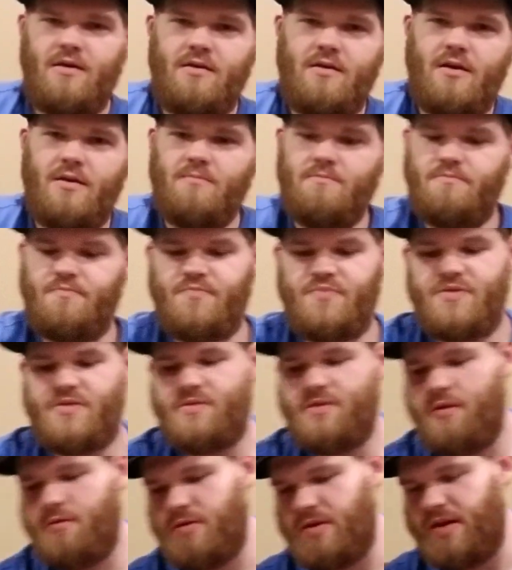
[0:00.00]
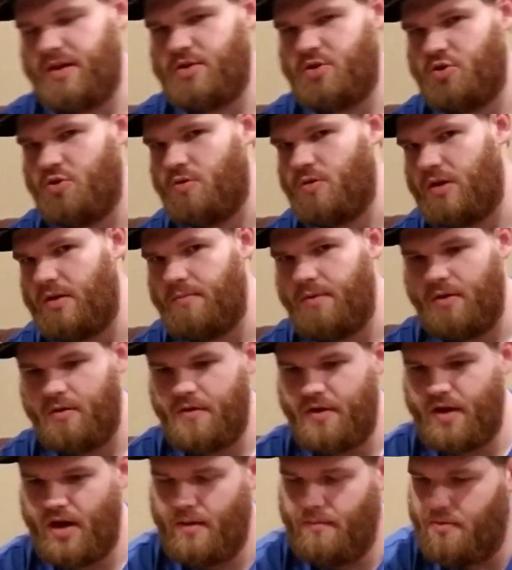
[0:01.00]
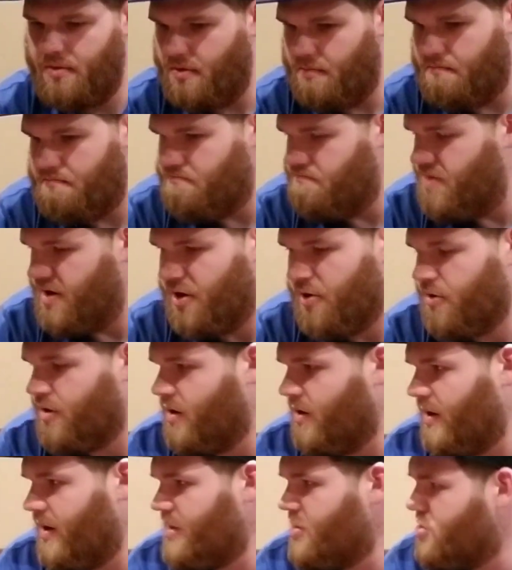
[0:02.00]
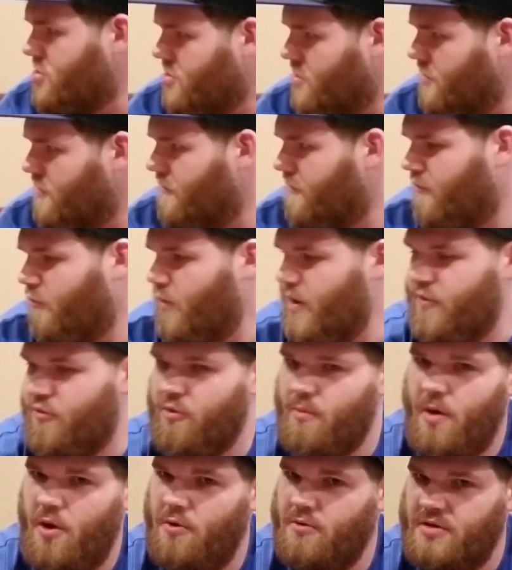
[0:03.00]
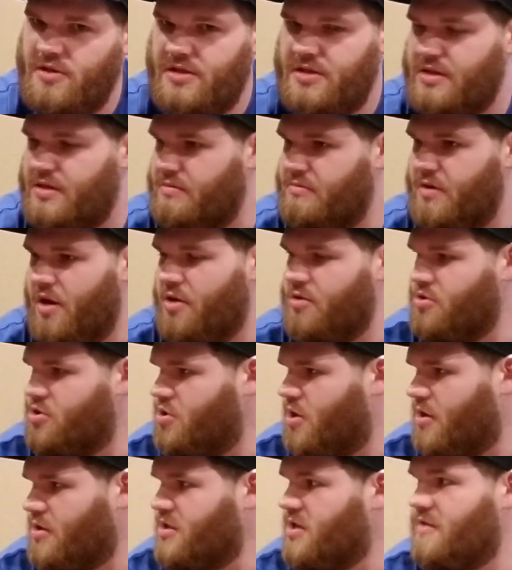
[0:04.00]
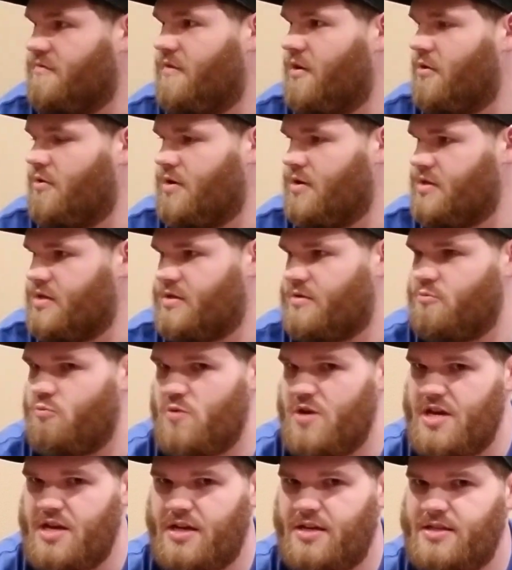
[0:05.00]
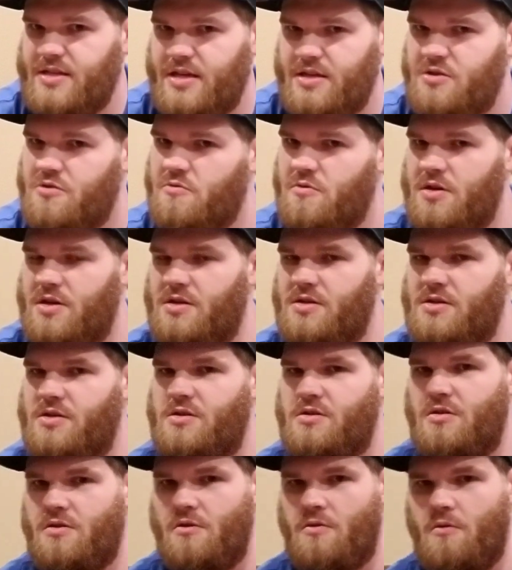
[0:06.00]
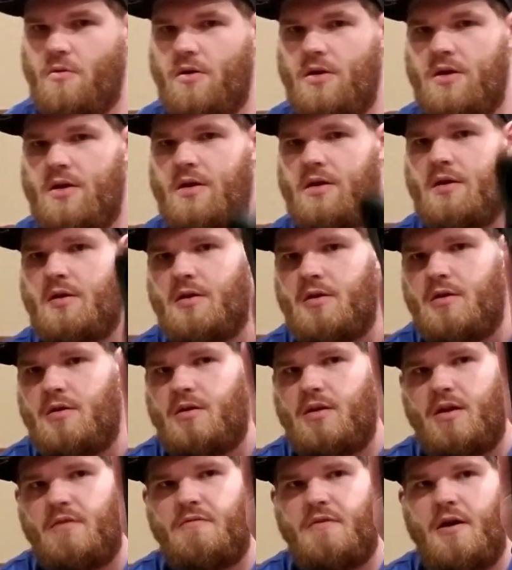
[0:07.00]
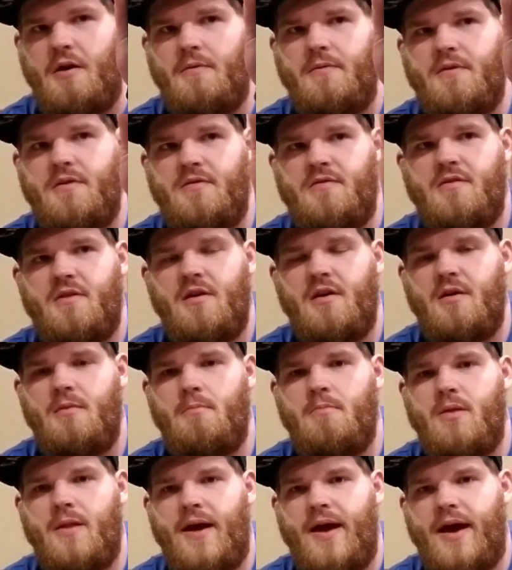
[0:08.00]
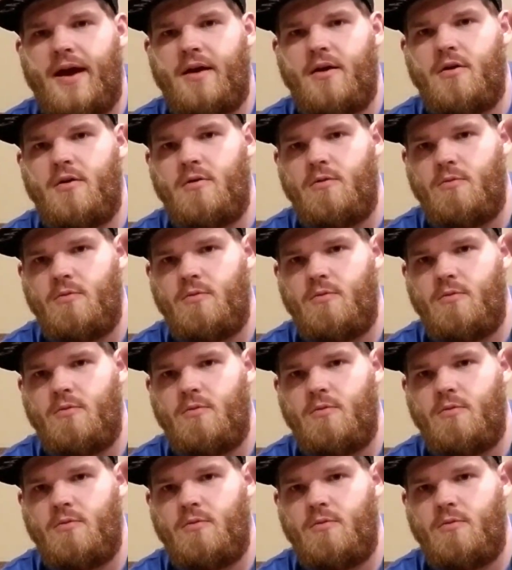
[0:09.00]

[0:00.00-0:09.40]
I'm slowly but surely building up a bigger collection of Wii remotes and nunchucks and various Wii accessories, so I found this black